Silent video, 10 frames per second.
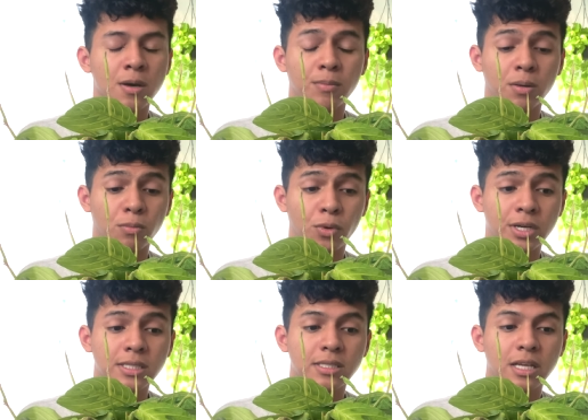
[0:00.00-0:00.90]
but
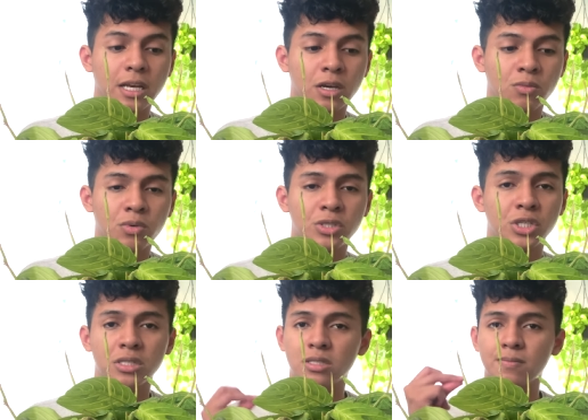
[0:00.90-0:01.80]
moist it will
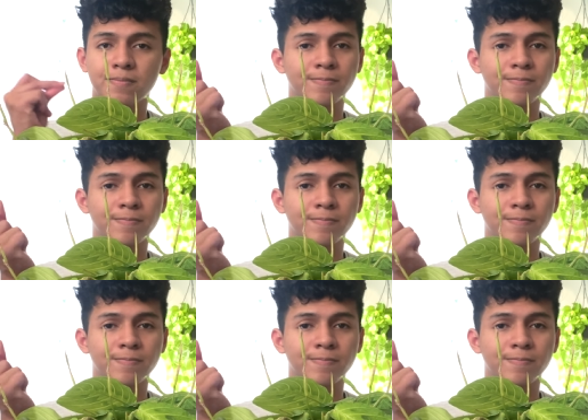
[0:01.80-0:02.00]
just